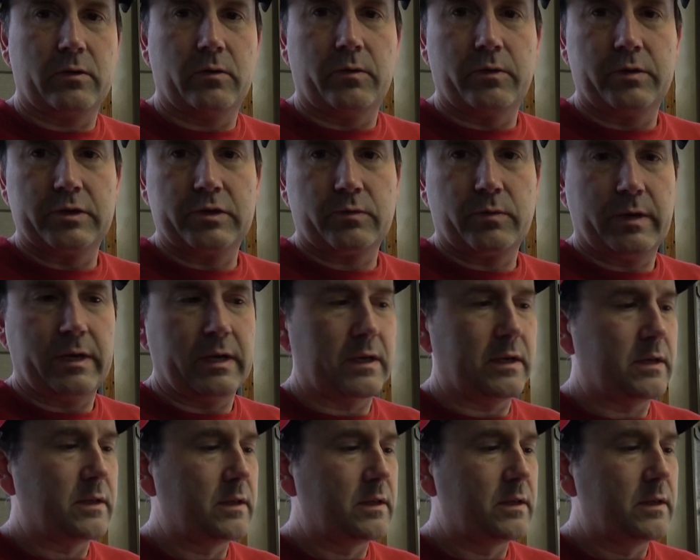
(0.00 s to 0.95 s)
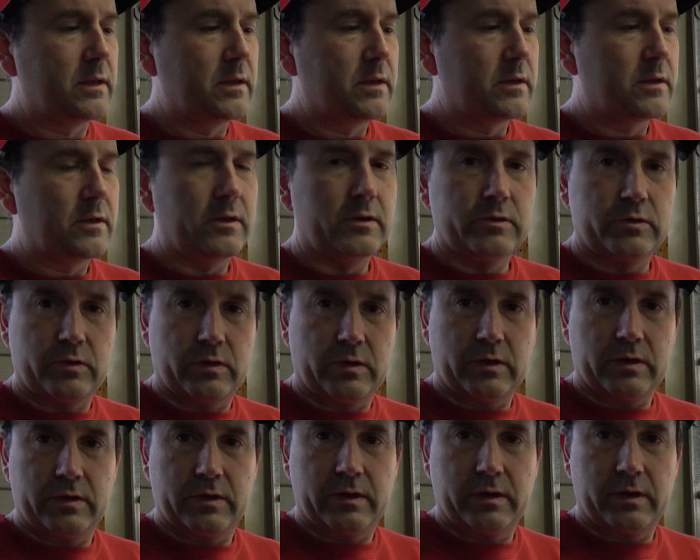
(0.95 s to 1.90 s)
go this way, so you
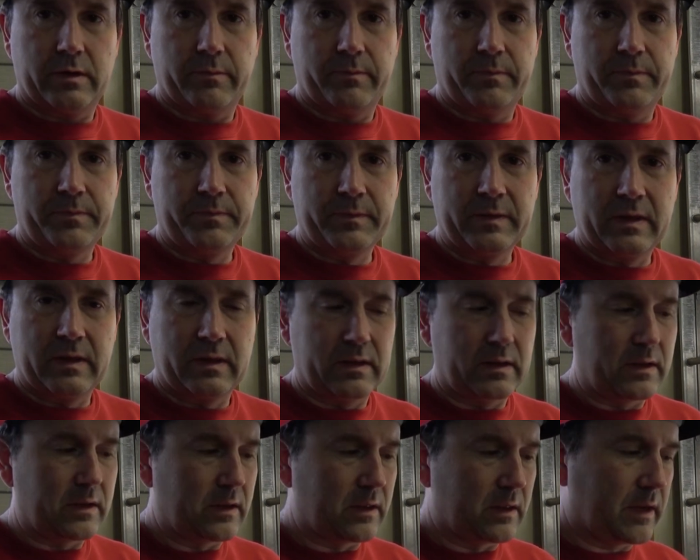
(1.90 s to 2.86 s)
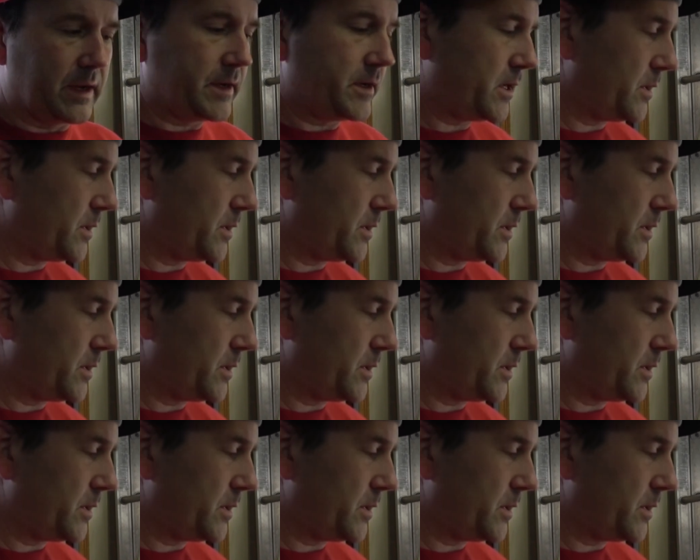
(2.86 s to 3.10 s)
can light